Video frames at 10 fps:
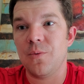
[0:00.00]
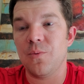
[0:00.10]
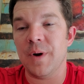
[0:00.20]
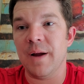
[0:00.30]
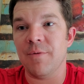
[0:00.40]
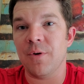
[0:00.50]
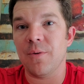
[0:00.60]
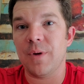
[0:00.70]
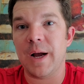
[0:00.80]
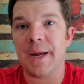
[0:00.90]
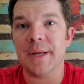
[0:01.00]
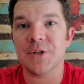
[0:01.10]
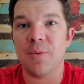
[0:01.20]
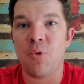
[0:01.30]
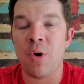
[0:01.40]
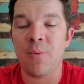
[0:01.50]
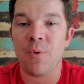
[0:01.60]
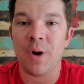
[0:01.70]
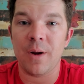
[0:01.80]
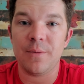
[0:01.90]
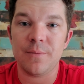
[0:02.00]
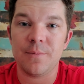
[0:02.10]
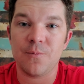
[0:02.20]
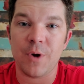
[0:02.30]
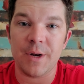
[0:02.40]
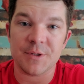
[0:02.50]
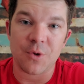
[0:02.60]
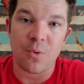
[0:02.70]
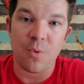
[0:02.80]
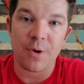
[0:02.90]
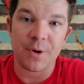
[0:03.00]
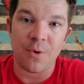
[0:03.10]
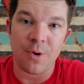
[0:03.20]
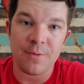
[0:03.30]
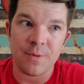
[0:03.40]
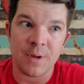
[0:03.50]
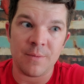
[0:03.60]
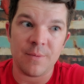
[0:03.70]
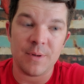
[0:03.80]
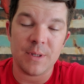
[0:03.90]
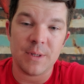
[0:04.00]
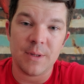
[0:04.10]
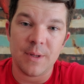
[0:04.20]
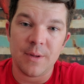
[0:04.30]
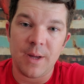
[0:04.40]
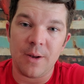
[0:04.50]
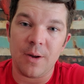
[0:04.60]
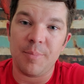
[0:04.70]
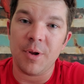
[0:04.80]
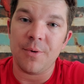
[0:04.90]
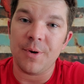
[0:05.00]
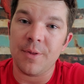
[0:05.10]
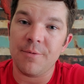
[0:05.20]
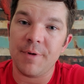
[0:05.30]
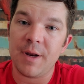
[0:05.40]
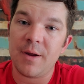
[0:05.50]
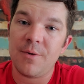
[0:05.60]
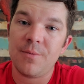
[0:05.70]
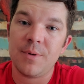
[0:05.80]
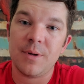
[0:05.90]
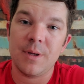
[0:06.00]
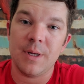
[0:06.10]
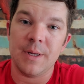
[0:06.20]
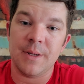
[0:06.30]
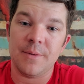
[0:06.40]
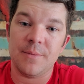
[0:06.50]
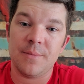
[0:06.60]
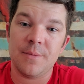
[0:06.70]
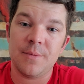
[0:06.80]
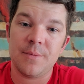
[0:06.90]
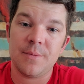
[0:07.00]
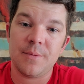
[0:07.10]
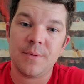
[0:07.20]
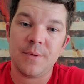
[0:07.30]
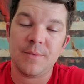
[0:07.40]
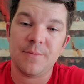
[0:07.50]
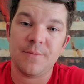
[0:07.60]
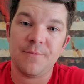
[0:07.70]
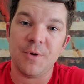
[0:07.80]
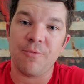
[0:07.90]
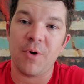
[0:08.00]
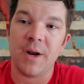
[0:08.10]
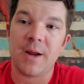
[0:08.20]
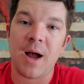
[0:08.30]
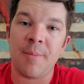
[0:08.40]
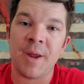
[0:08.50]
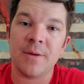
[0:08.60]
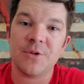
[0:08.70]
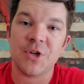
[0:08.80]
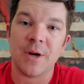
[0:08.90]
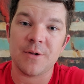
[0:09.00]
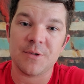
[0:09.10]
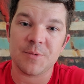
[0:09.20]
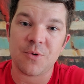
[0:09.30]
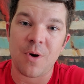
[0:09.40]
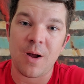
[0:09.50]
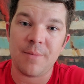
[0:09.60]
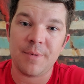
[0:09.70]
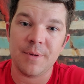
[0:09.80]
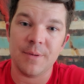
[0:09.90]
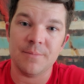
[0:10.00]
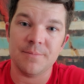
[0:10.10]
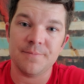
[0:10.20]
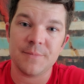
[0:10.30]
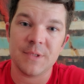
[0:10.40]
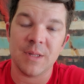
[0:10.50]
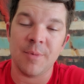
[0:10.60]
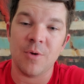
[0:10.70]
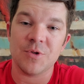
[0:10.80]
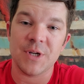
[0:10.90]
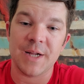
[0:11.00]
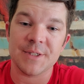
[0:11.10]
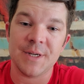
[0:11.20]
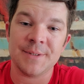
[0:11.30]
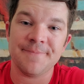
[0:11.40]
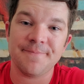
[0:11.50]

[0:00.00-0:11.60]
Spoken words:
whenever I get to a point where I'm ready to start working on it, then I'll upload another video, and feel free to comment, share, subscribe, and let me know what you guys think.